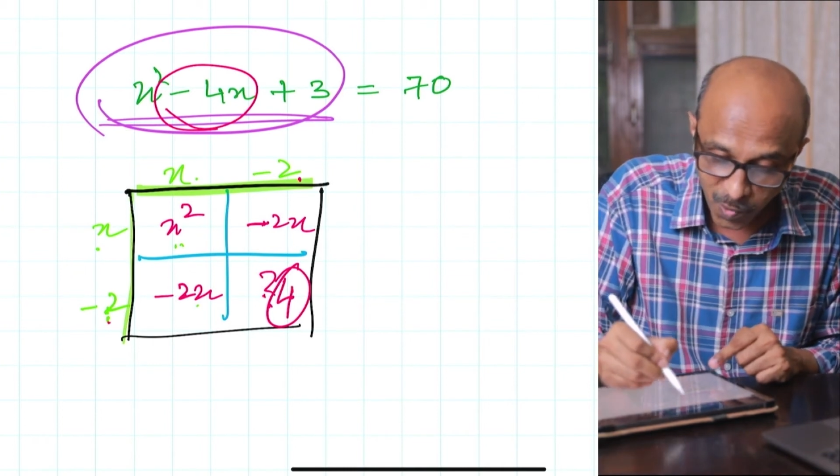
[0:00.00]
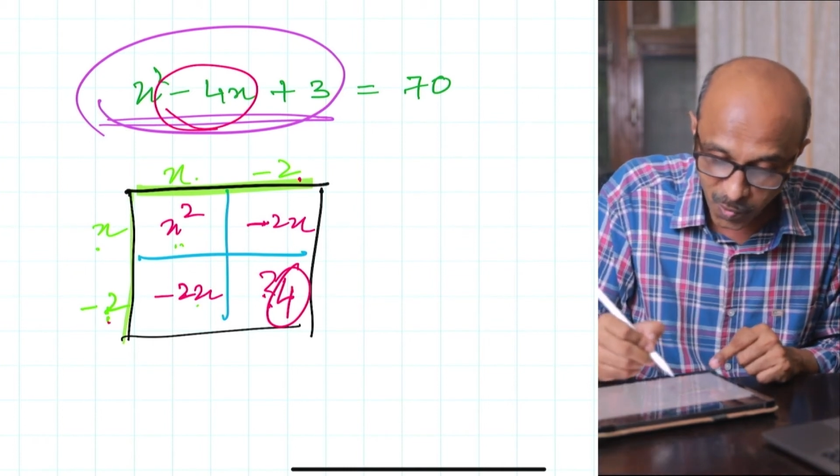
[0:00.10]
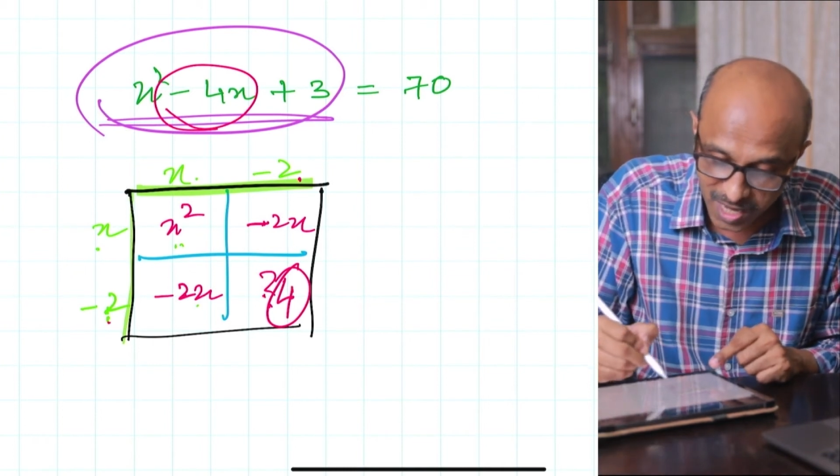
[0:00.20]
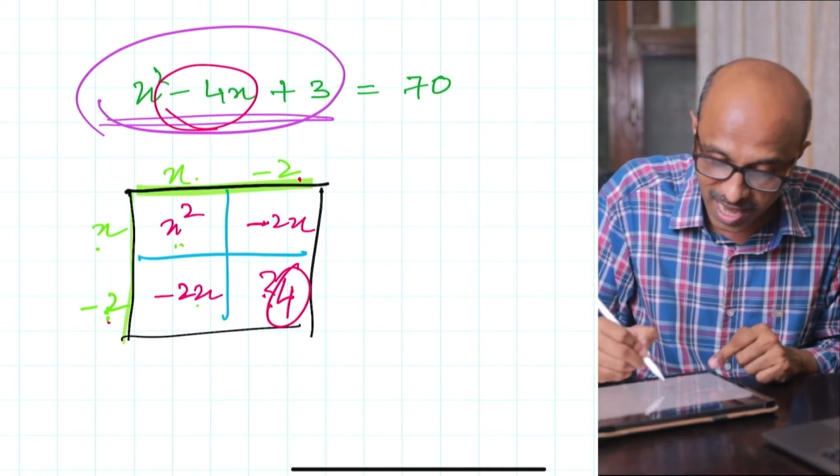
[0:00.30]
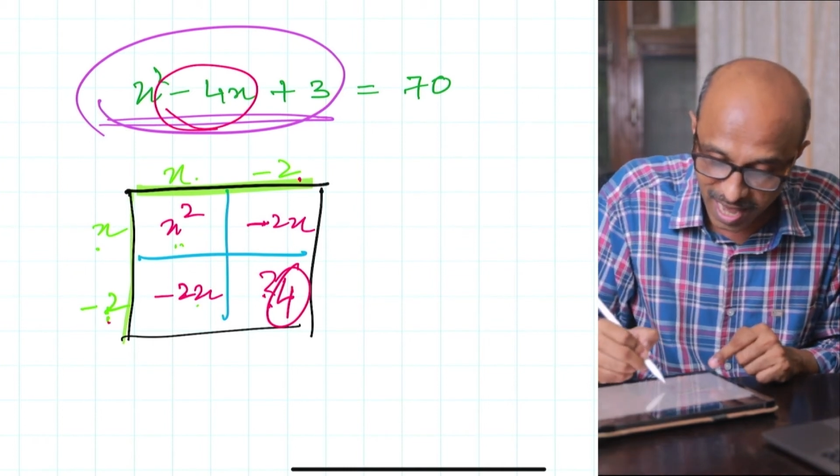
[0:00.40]

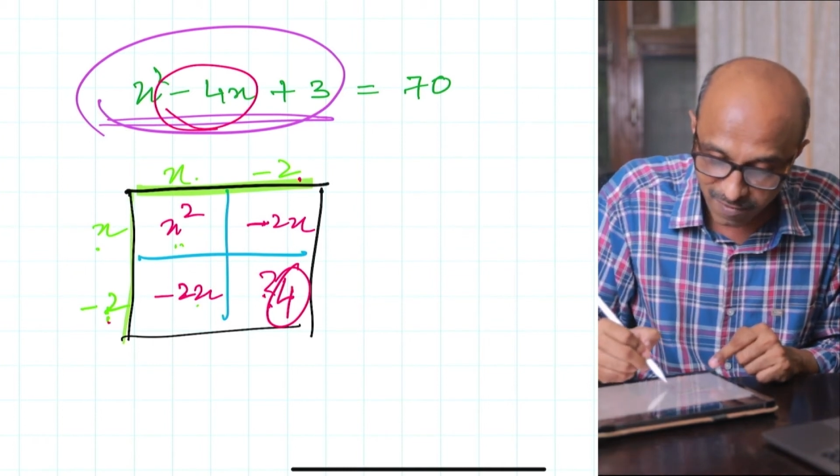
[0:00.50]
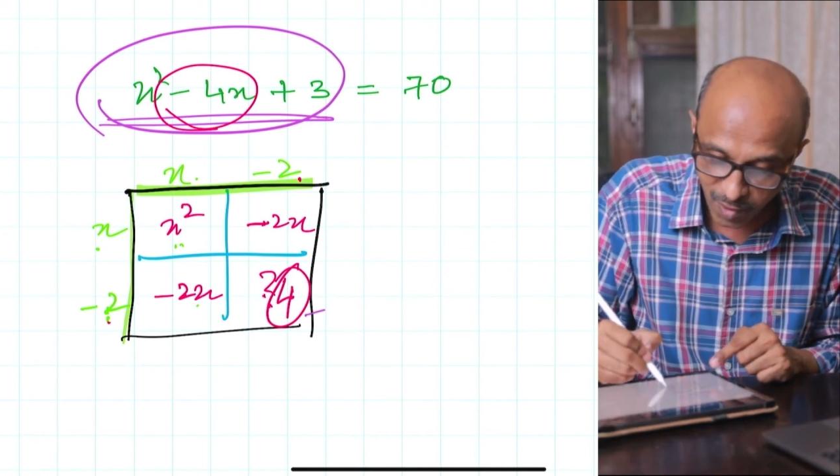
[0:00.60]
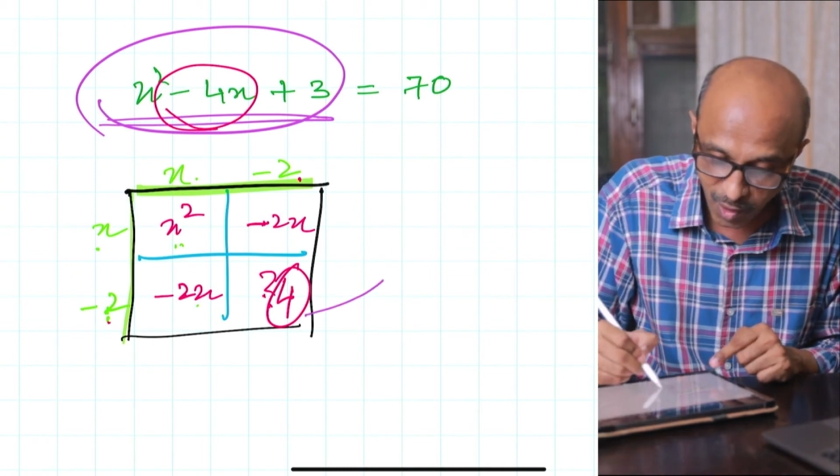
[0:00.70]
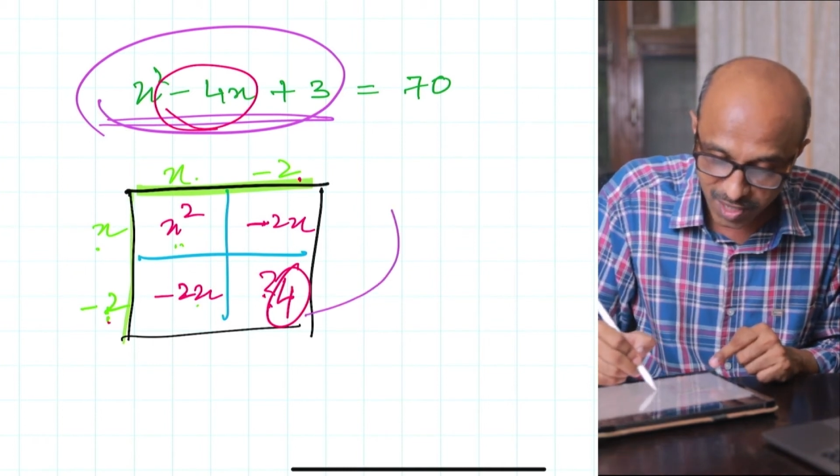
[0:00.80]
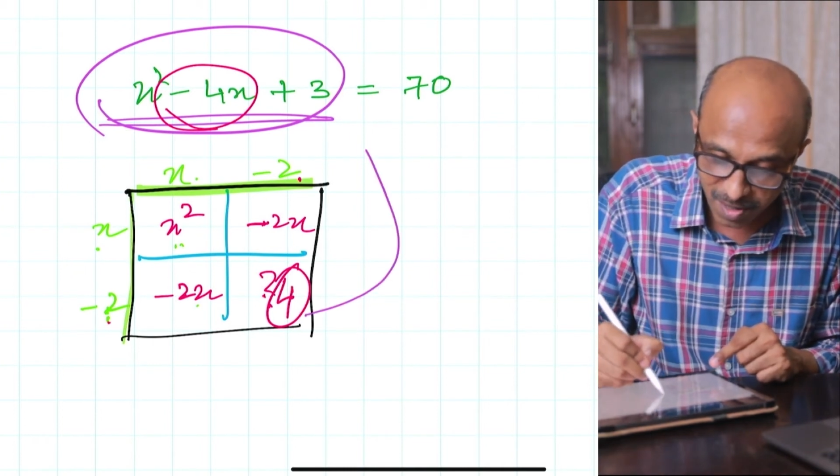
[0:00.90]
We
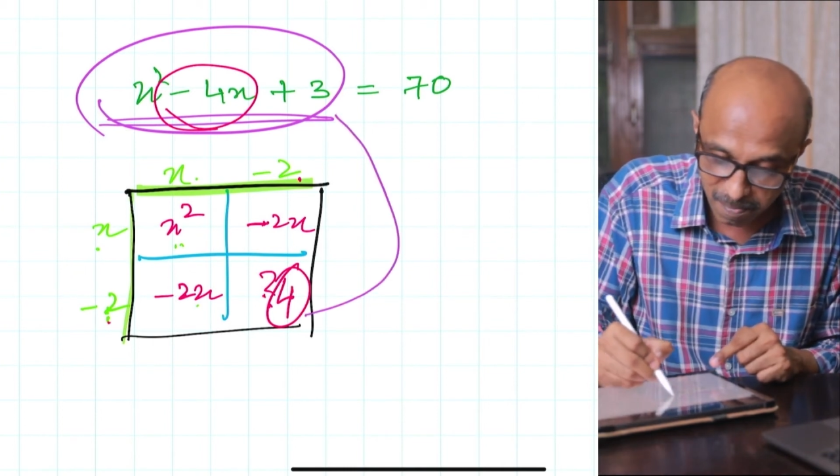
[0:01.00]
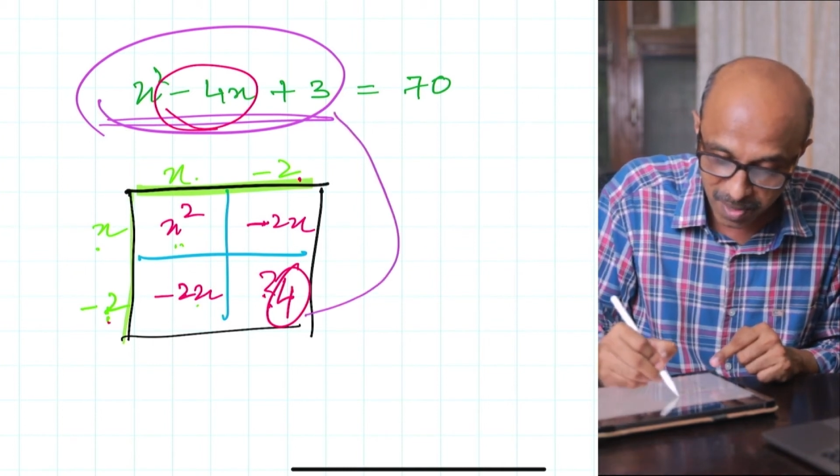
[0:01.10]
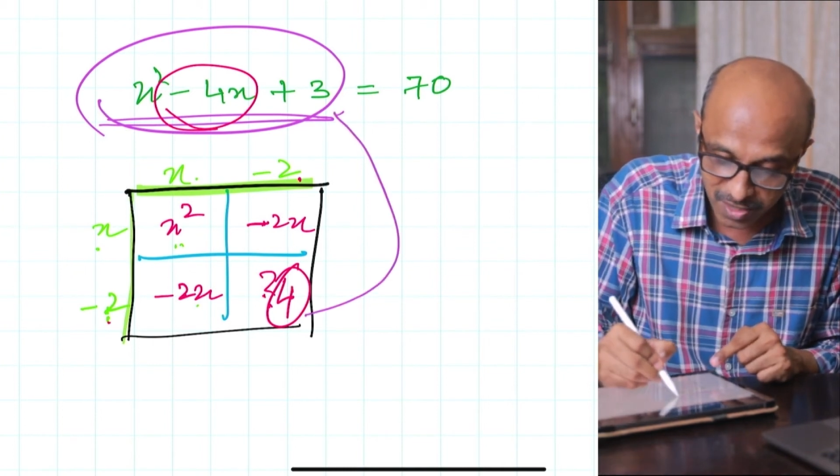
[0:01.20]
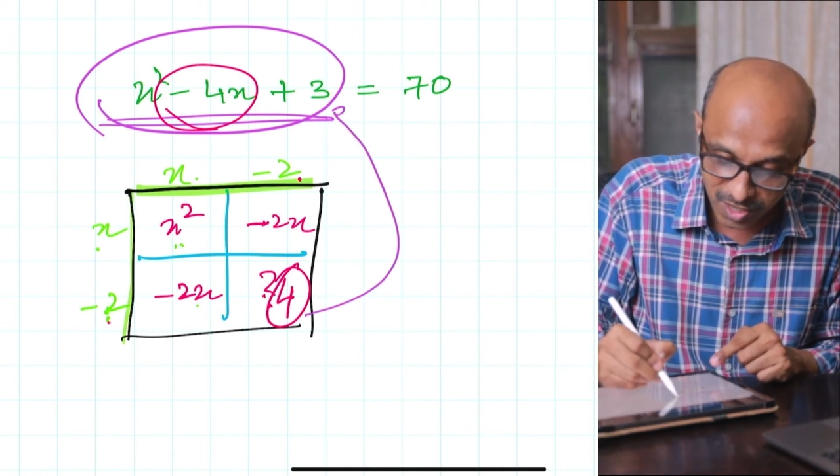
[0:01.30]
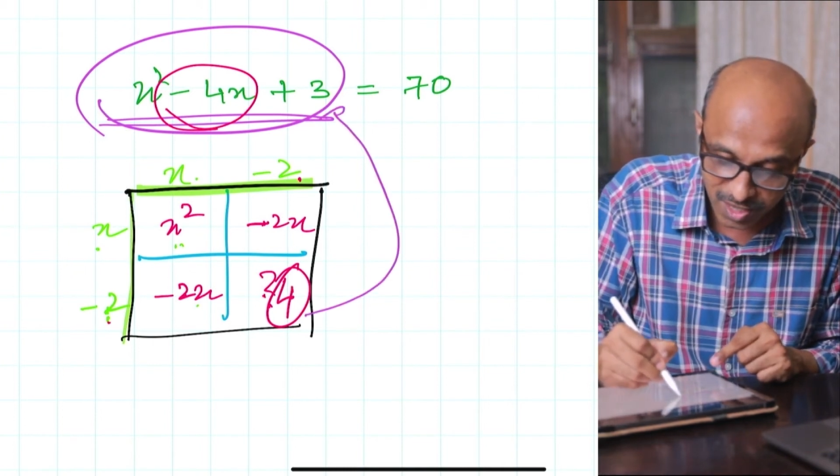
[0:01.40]
have got a
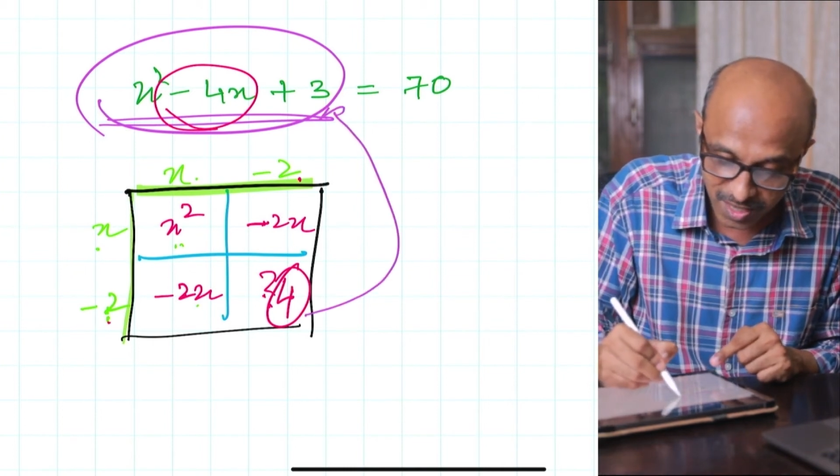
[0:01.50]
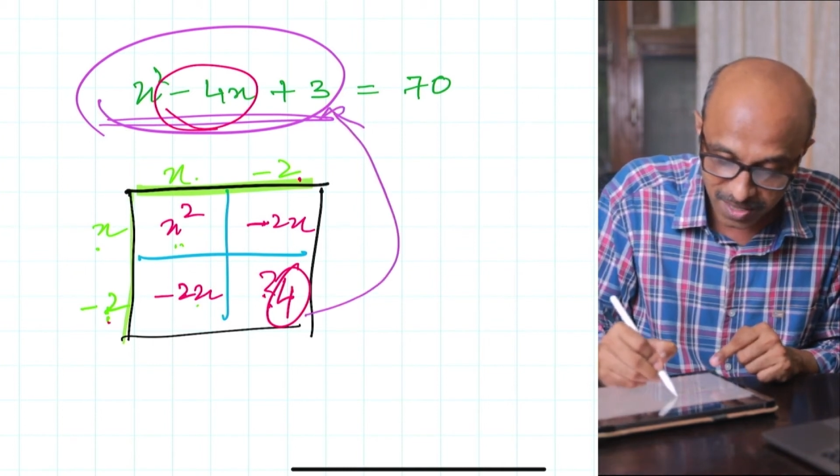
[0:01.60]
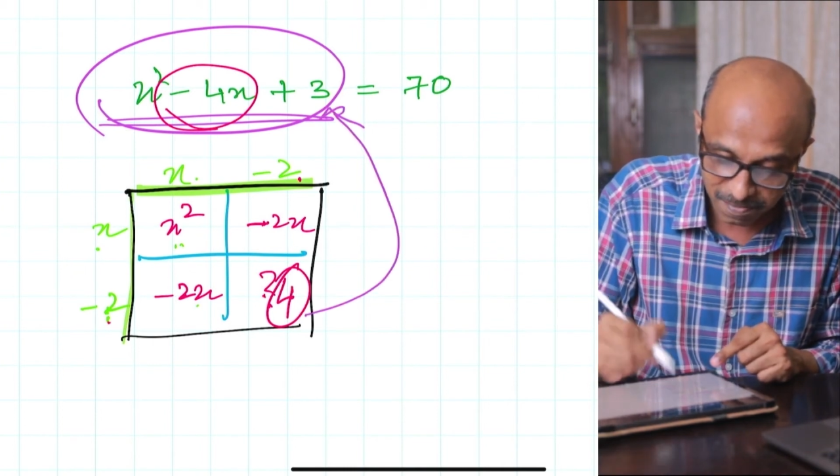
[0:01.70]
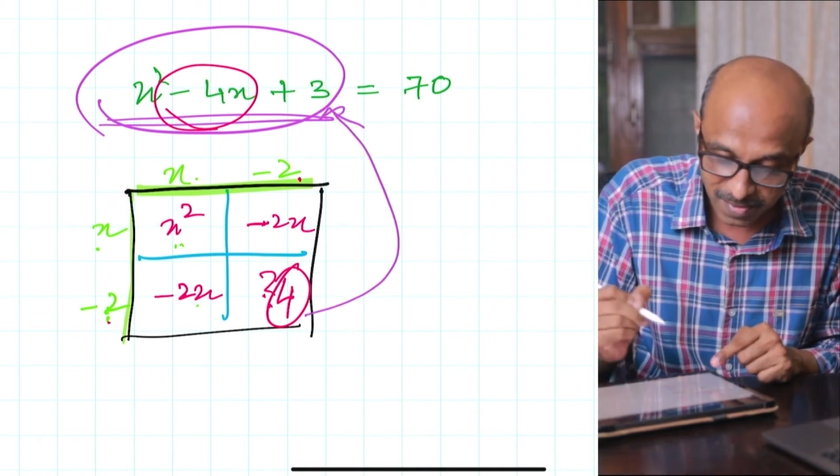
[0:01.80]
+3.